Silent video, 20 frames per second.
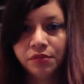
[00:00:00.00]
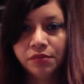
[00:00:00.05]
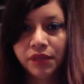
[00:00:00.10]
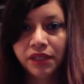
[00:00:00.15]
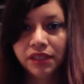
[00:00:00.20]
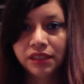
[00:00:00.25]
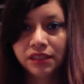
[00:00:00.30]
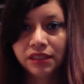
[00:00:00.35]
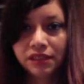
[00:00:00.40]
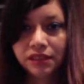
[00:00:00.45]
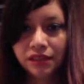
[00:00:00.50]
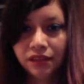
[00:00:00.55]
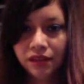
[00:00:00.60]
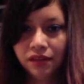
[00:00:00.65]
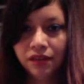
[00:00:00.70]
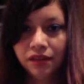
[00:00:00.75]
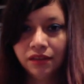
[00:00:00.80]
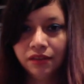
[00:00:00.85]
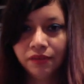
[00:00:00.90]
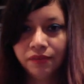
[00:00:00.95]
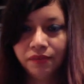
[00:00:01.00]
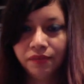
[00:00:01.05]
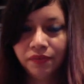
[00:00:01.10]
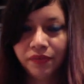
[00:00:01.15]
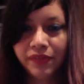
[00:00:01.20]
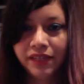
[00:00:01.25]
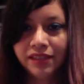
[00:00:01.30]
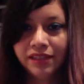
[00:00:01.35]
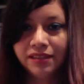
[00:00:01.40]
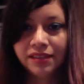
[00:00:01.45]
but
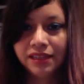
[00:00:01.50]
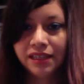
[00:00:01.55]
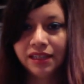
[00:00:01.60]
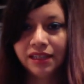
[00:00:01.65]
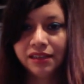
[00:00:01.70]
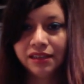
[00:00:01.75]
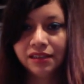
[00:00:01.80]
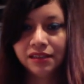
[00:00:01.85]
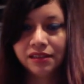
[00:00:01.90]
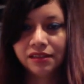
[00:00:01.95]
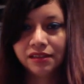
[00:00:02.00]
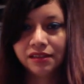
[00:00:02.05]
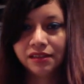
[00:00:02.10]
intent.